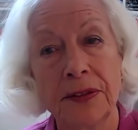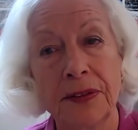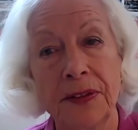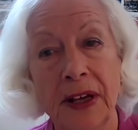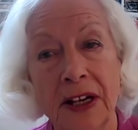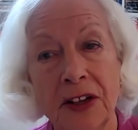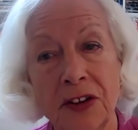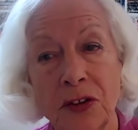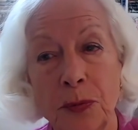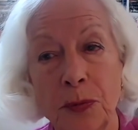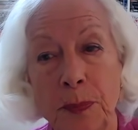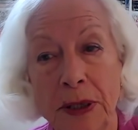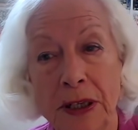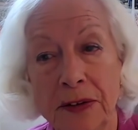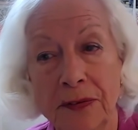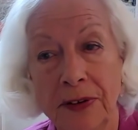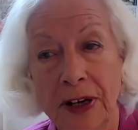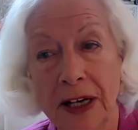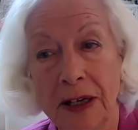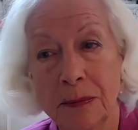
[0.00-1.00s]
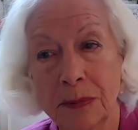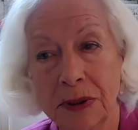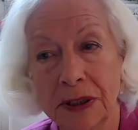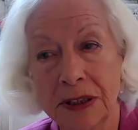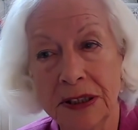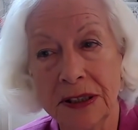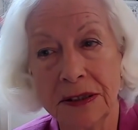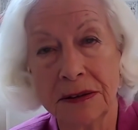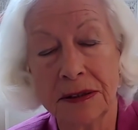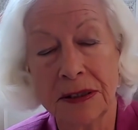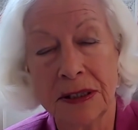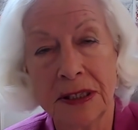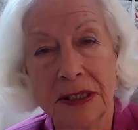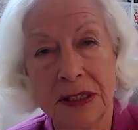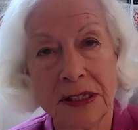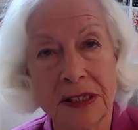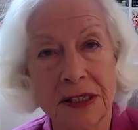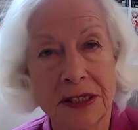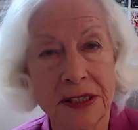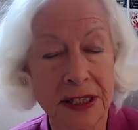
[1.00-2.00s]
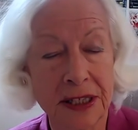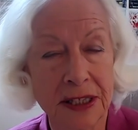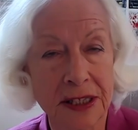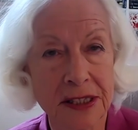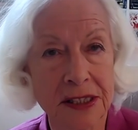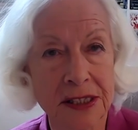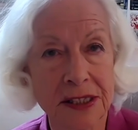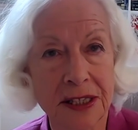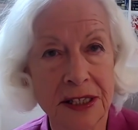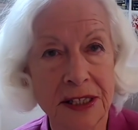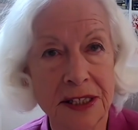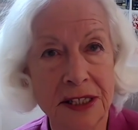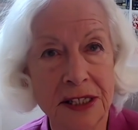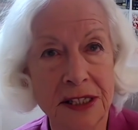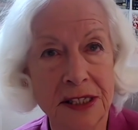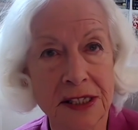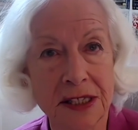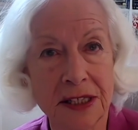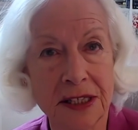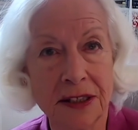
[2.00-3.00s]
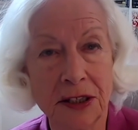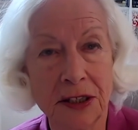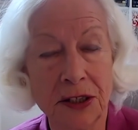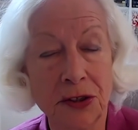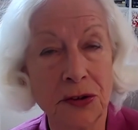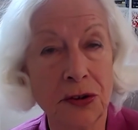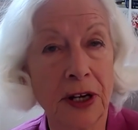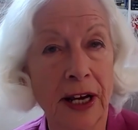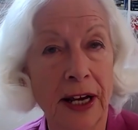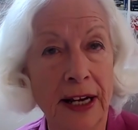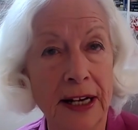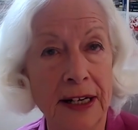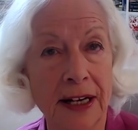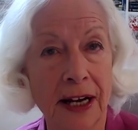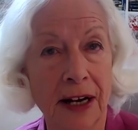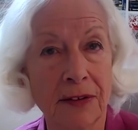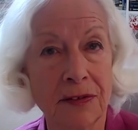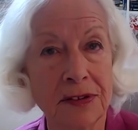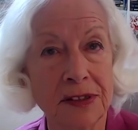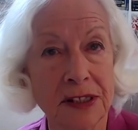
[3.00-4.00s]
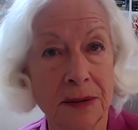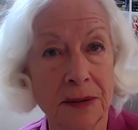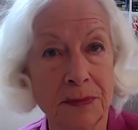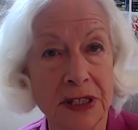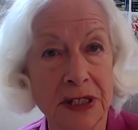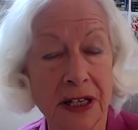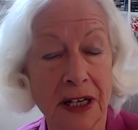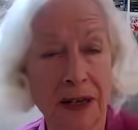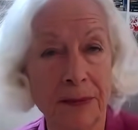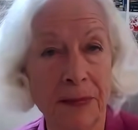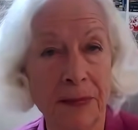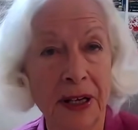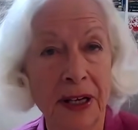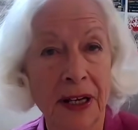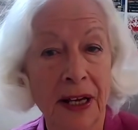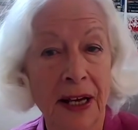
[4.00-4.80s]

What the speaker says: that's been available in 6 cities in the UK now for some time.